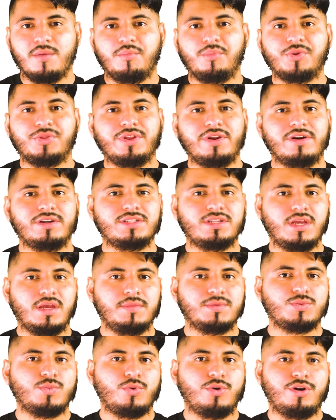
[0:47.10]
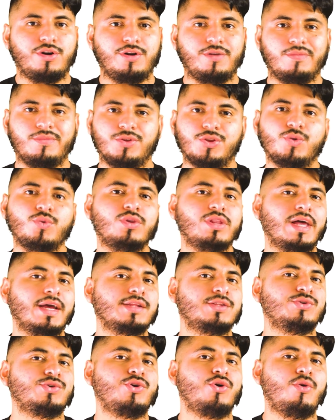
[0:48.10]
But there are times where you would
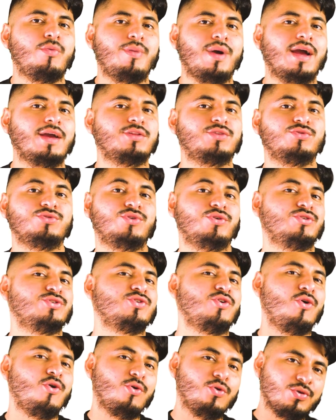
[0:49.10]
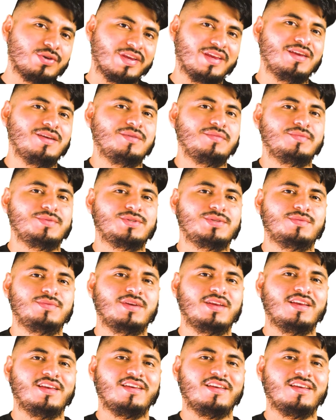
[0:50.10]
like to go back to those old games,